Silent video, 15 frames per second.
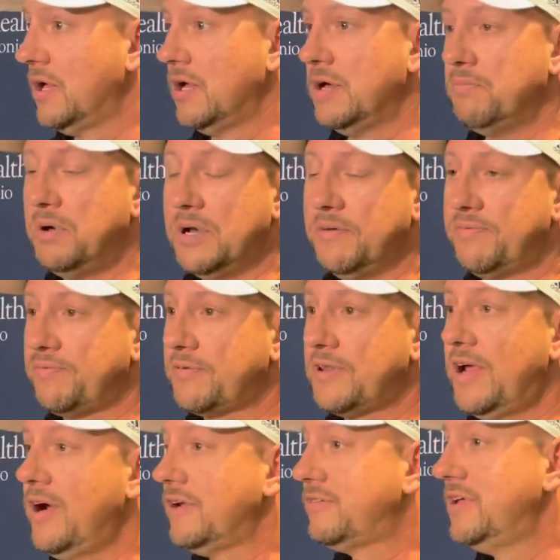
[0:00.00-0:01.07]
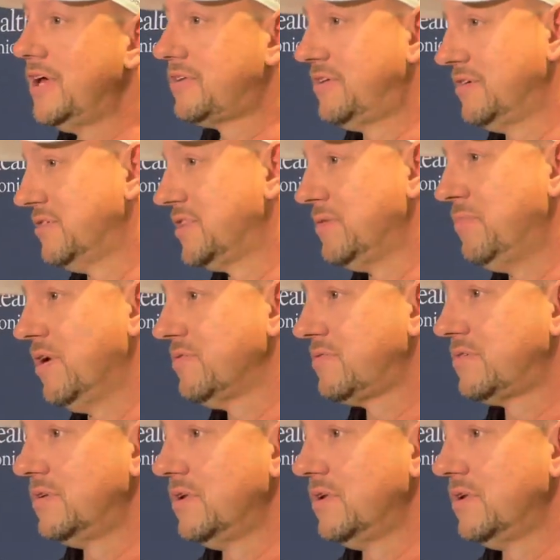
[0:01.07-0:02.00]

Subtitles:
but if Clarence Hicks isn't the most